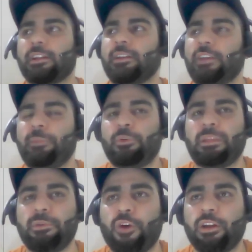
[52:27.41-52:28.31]
You can put them
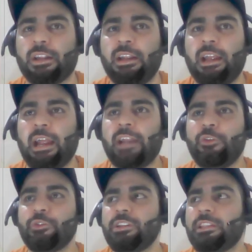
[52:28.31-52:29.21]
in order, and
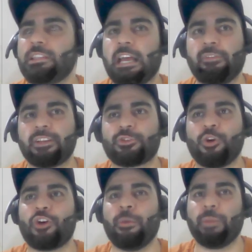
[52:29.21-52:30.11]
you see this language is so
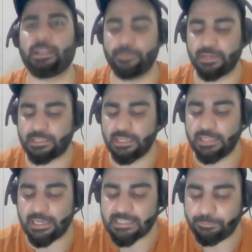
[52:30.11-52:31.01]
complex, but still
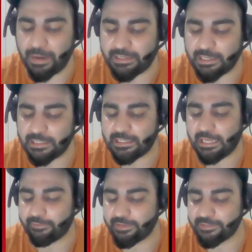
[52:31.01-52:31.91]
there is a pattern in the language.